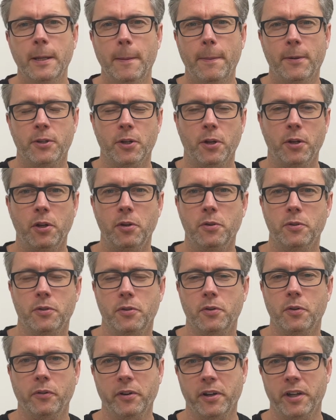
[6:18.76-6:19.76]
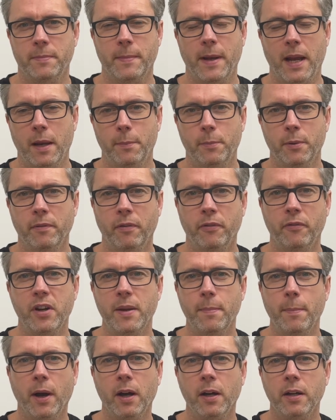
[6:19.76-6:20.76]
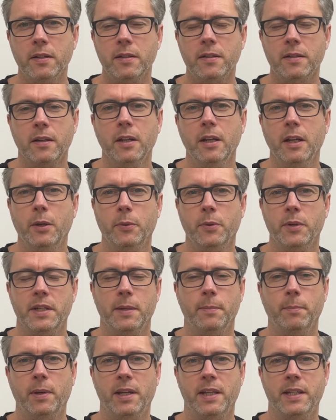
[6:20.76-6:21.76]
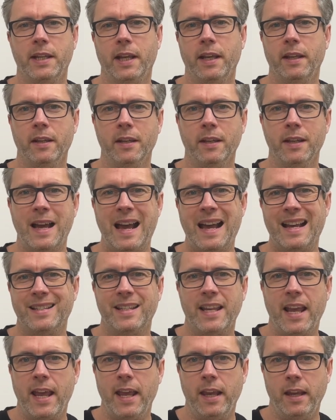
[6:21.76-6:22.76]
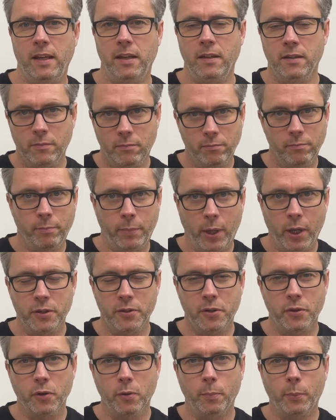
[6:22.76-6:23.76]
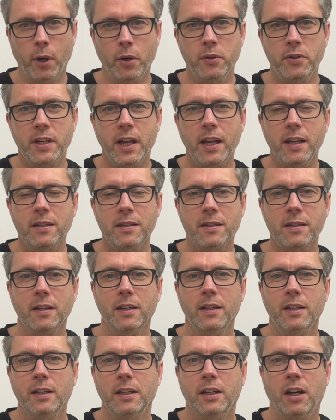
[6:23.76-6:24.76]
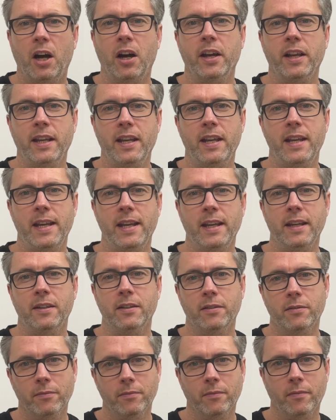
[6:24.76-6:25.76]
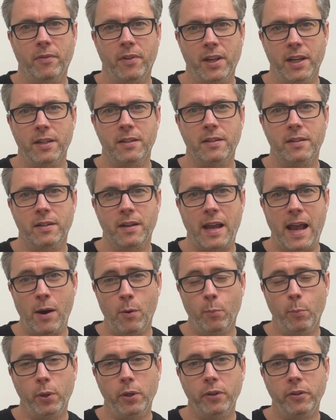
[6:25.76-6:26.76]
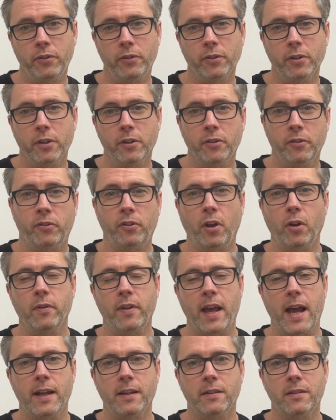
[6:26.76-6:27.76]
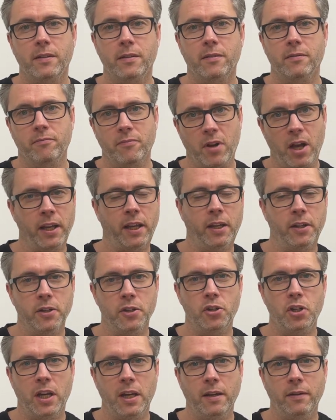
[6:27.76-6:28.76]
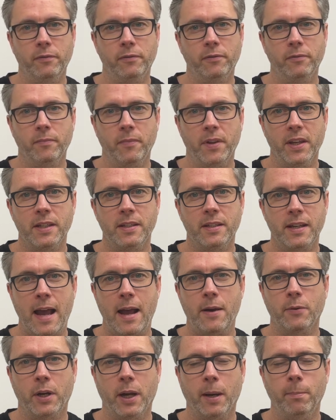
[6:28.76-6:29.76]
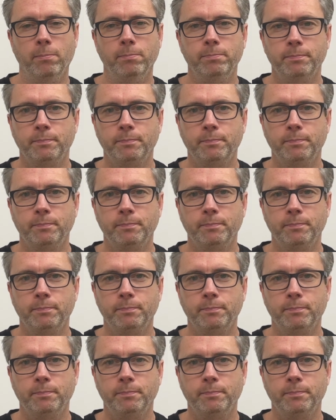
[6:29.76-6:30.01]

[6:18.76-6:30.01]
So a user story is made up of three parts. We simply say that as a personal process, I need this output so that I can achieve this outcome.